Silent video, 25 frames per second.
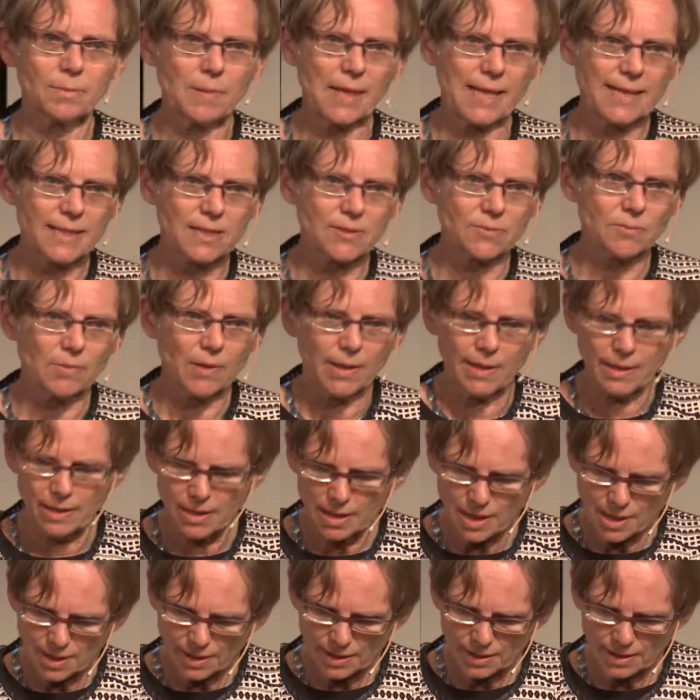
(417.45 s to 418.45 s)
place where
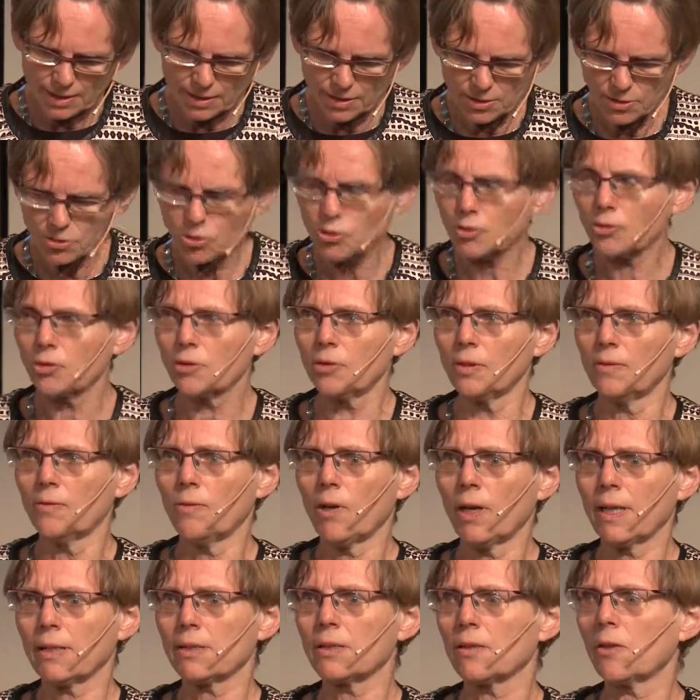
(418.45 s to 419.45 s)

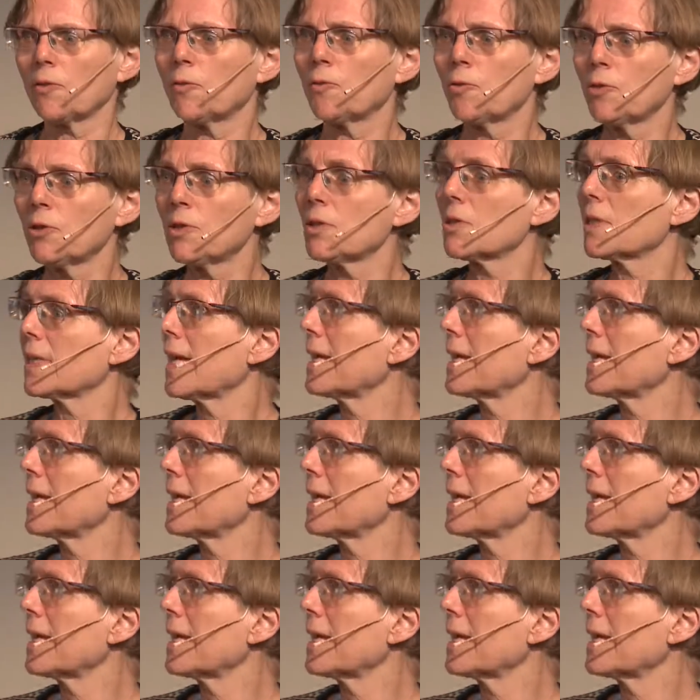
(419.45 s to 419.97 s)
the food is